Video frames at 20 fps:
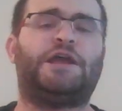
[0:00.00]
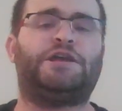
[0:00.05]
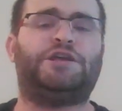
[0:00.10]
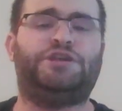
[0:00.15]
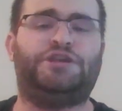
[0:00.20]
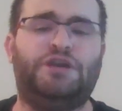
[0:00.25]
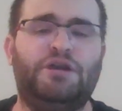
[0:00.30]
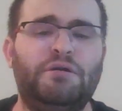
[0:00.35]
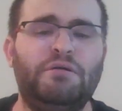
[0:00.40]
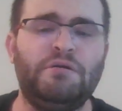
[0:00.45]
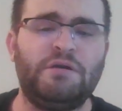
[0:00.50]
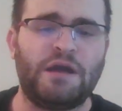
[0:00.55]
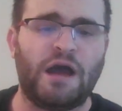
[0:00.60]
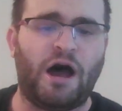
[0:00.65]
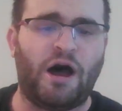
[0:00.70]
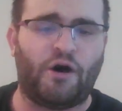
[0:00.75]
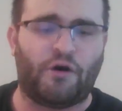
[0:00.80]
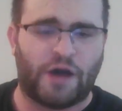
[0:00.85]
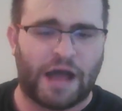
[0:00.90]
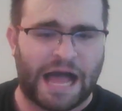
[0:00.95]
you
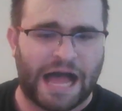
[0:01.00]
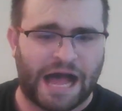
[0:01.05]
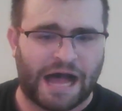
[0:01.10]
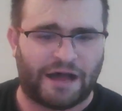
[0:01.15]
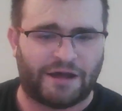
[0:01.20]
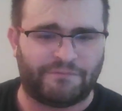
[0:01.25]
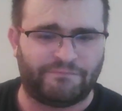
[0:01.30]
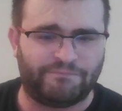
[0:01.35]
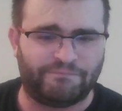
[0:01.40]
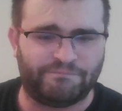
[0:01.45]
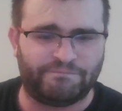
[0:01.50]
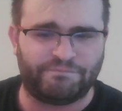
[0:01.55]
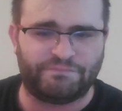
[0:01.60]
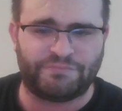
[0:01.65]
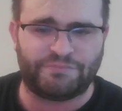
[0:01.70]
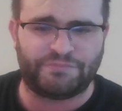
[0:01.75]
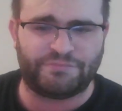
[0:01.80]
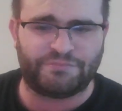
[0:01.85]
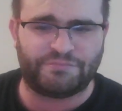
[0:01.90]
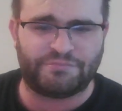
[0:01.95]
go out
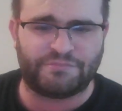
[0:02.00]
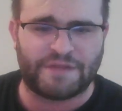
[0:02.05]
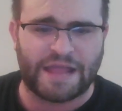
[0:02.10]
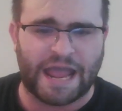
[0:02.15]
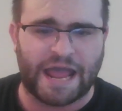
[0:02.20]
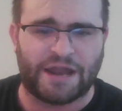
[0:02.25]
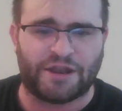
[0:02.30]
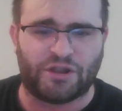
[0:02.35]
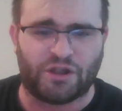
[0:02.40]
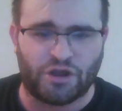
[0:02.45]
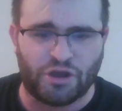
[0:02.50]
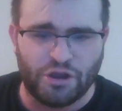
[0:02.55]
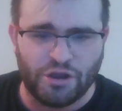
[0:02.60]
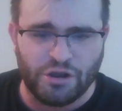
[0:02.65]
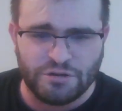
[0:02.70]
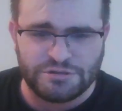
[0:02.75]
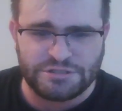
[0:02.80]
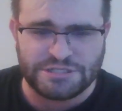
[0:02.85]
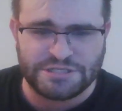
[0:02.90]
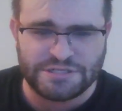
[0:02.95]
and
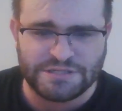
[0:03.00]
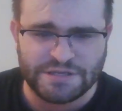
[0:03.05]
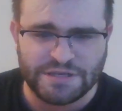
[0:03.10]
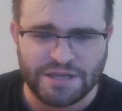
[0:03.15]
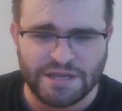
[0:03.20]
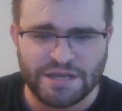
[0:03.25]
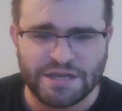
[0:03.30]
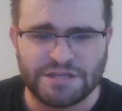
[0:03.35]
lose